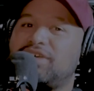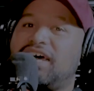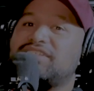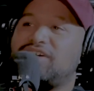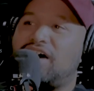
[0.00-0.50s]

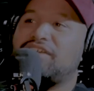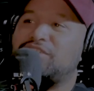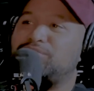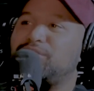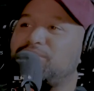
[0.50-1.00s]
as an
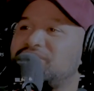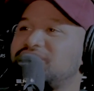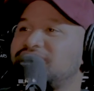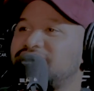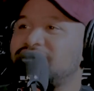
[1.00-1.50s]
audience member is
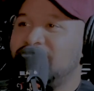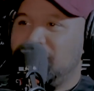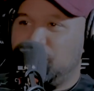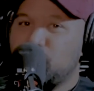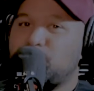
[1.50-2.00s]
just because
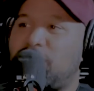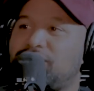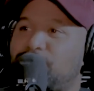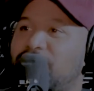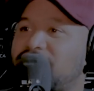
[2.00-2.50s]
he was wide
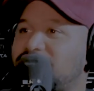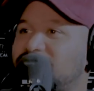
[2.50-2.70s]
variety.